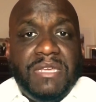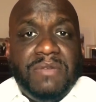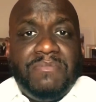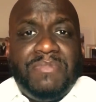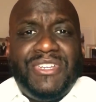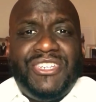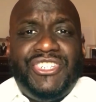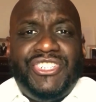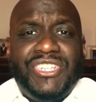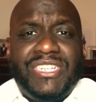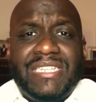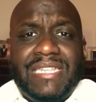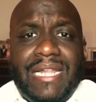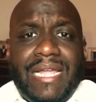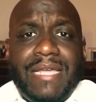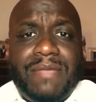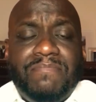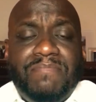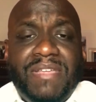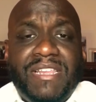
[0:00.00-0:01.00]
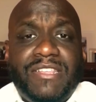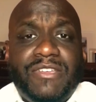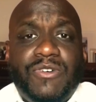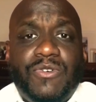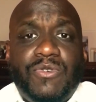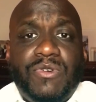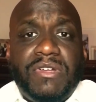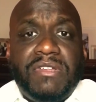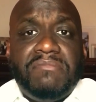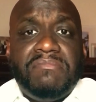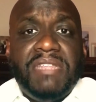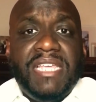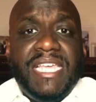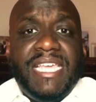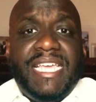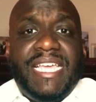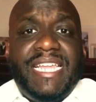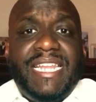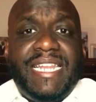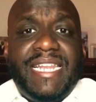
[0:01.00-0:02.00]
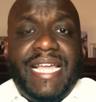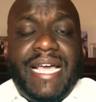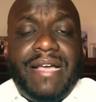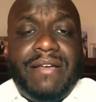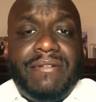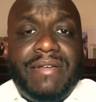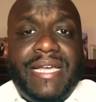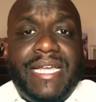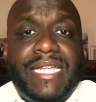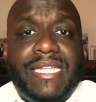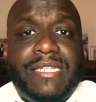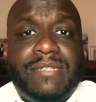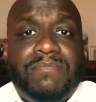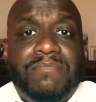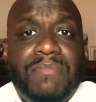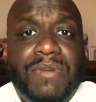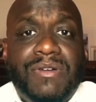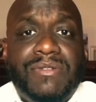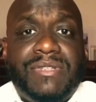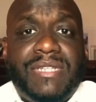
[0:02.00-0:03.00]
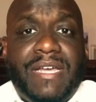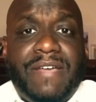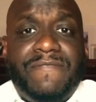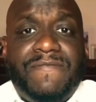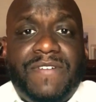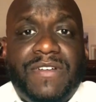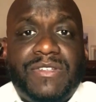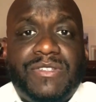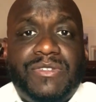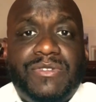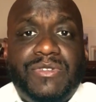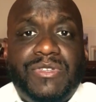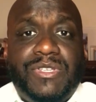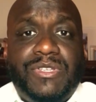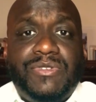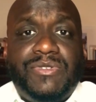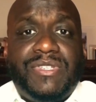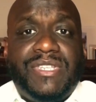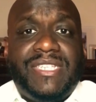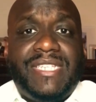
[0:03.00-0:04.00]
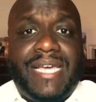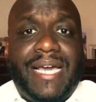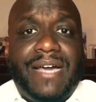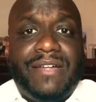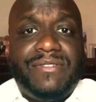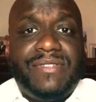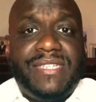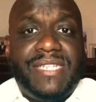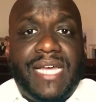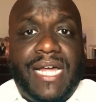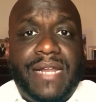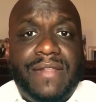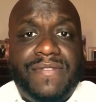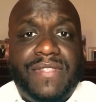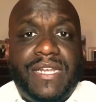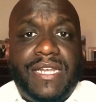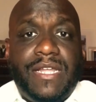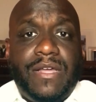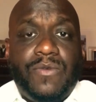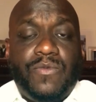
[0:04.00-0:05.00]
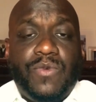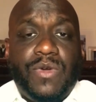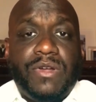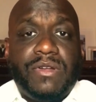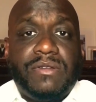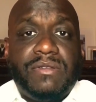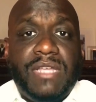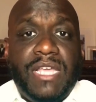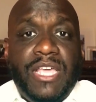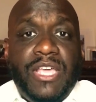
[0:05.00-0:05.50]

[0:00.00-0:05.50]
But just like Bitcoin, it now has multifunctional uses outside of the network,